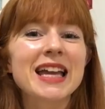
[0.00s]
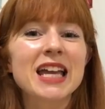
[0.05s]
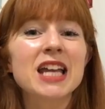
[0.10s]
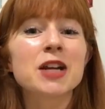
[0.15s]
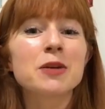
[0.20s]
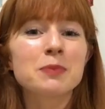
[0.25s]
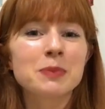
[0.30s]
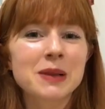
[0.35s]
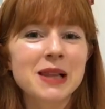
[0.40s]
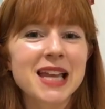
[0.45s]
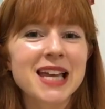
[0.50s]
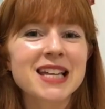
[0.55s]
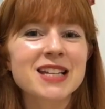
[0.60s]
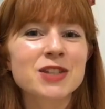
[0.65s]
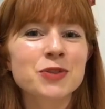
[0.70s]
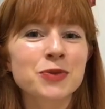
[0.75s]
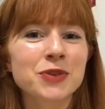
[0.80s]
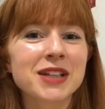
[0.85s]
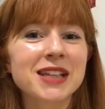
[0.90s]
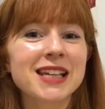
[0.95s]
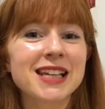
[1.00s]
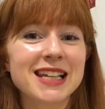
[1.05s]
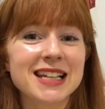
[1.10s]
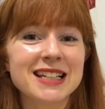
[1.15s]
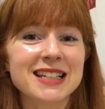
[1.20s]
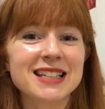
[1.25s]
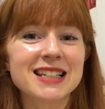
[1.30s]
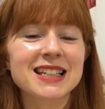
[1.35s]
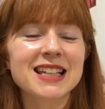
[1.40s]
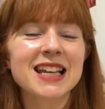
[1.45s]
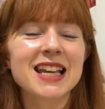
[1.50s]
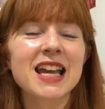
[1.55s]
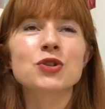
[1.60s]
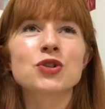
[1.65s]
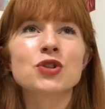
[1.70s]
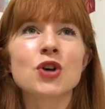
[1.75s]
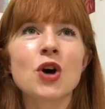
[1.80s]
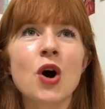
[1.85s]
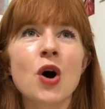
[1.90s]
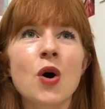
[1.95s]
in a place really easily.
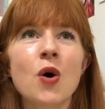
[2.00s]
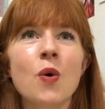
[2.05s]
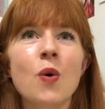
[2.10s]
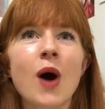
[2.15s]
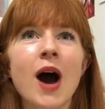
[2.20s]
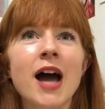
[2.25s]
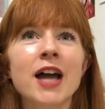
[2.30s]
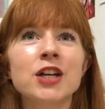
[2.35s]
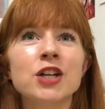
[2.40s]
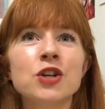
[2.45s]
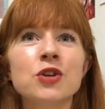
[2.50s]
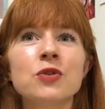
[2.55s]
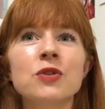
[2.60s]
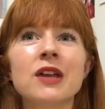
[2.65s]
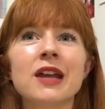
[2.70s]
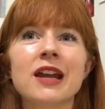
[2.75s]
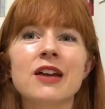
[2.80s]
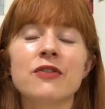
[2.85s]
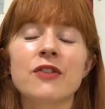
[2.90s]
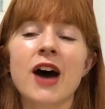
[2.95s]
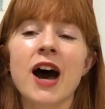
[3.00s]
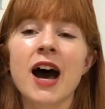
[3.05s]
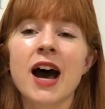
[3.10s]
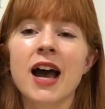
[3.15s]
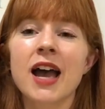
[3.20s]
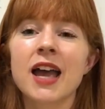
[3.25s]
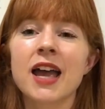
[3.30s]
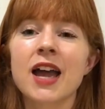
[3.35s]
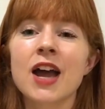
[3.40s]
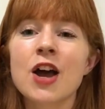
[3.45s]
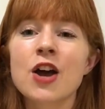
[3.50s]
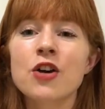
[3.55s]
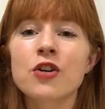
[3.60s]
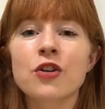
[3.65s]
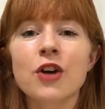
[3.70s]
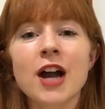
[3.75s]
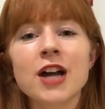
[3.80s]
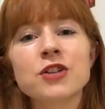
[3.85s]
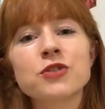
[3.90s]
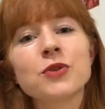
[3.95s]
So I knew that if I
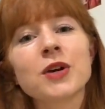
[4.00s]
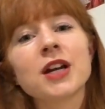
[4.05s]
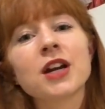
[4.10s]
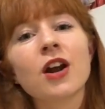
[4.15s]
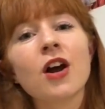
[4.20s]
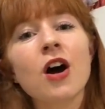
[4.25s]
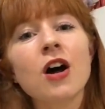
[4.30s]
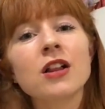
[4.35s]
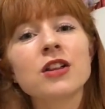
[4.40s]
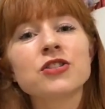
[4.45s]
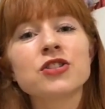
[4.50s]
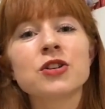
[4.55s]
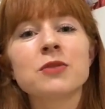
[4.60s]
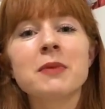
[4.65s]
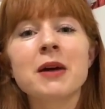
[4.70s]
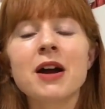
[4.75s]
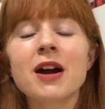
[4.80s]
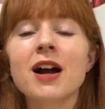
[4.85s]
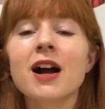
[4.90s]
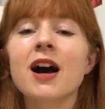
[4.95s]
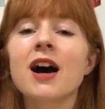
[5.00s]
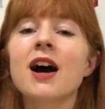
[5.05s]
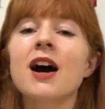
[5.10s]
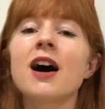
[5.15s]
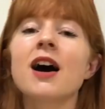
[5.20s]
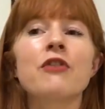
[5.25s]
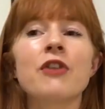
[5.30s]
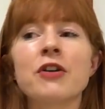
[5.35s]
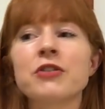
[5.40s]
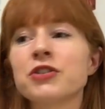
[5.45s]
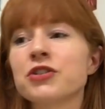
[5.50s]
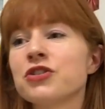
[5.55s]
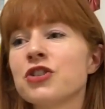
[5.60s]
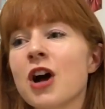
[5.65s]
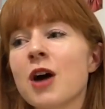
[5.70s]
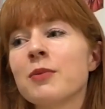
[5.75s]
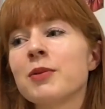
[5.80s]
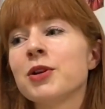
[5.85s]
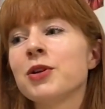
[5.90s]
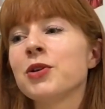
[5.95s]
graduated college in America, found a
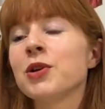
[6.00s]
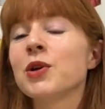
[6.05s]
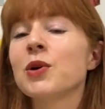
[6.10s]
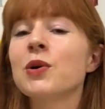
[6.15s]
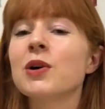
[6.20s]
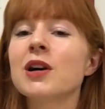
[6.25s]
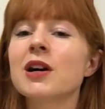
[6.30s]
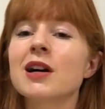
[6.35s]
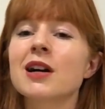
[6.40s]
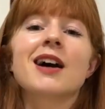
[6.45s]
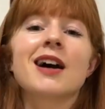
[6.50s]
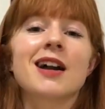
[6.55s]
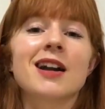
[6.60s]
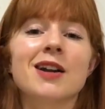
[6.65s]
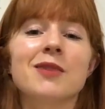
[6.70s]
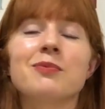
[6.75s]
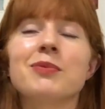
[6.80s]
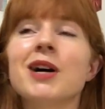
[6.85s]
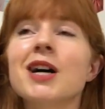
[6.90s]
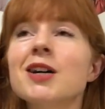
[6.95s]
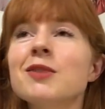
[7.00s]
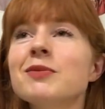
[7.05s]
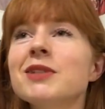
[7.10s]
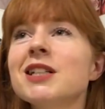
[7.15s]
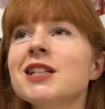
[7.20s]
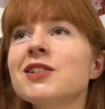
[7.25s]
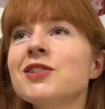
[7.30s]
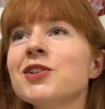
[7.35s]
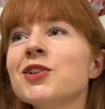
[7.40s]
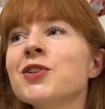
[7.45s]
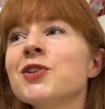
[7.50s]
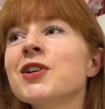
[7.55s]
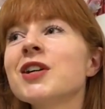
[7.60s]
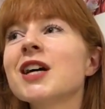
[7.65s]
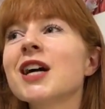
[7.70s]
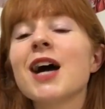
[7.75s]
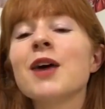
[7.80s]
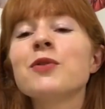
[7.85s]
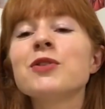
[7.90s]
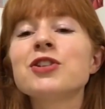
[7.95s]
job in New York, got an apartment in New
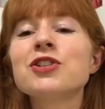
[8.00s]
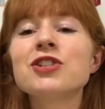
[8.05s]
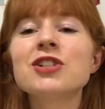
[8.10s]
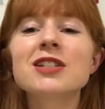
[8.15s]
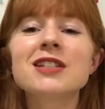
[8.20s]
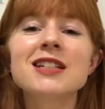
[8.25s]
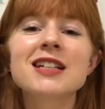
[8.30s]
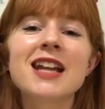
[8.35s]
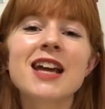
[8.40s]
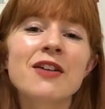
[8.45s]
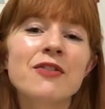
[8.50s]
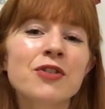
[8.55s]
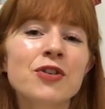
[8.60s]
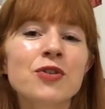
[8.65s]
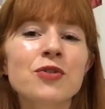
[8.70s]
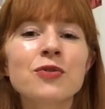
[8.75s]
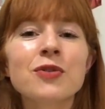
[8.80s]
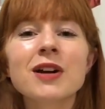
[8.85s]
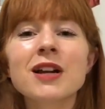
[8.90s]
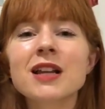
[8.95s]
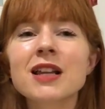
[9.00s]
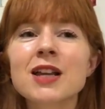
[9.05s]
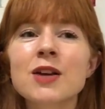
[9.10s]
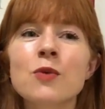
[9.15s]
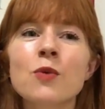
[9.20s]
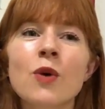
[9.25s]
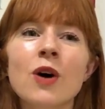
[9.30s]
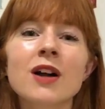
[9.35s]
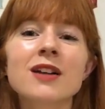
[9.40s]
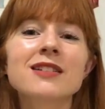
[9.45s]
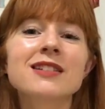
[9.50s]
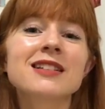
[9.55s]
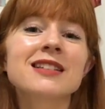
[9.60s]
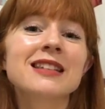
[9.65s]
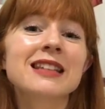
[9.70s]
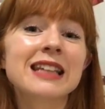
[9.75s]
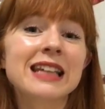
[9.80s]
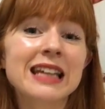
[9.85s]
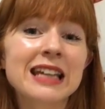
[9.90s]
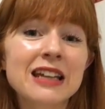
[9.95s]
York, I would just never really want to
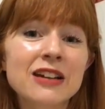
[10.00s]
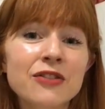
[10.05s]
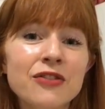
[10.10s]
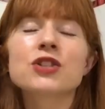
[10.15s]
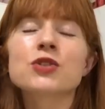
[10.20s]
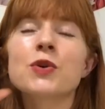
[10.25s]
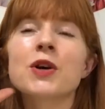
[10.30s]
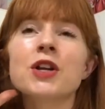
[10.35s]
leave. So